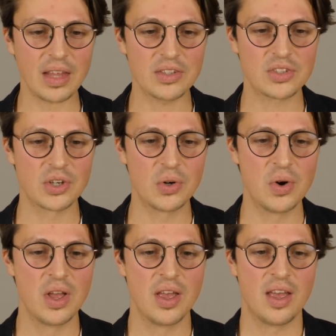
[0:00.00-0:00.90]

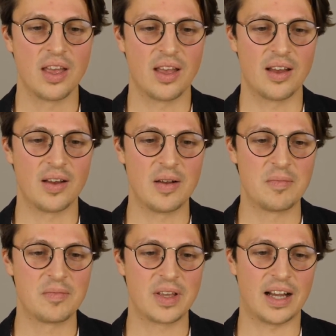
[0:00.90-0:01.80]
So
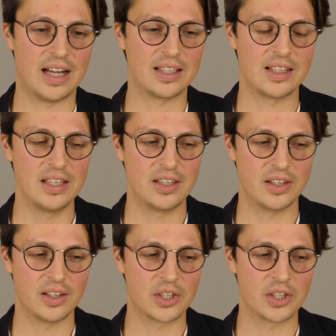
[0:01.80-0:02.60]
I think